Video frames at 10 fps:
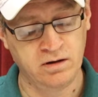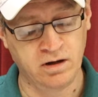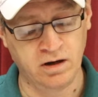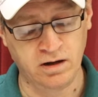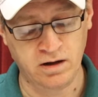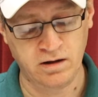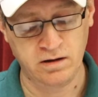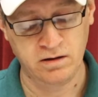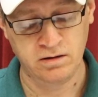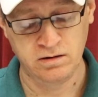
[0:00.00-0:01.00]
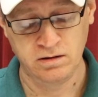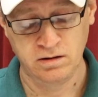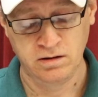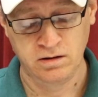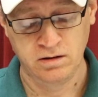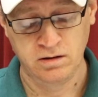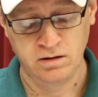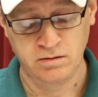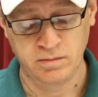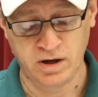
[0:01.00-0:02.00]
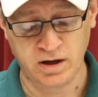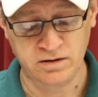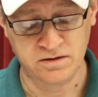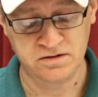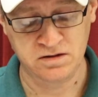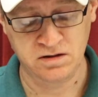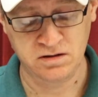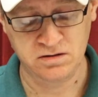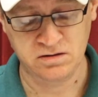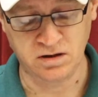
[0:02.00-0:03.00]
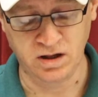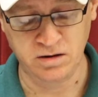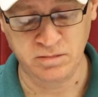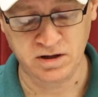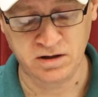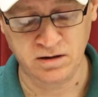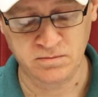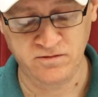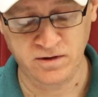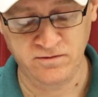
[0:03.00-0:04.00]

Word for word: La la la. Behind the scenes, clown makeup,